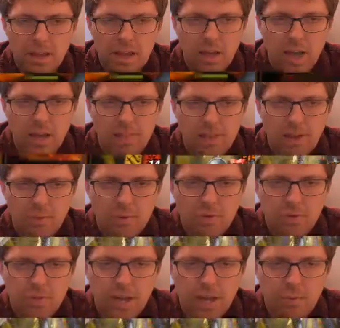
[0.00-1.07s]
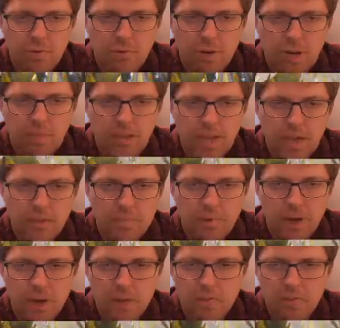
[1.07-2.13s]
I think we'll do that. We'll try to take out the
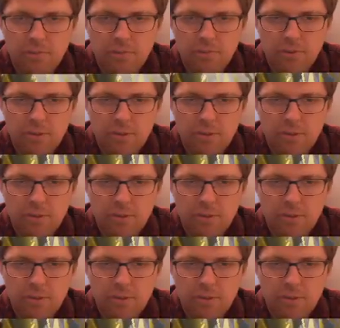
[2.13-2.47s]
boss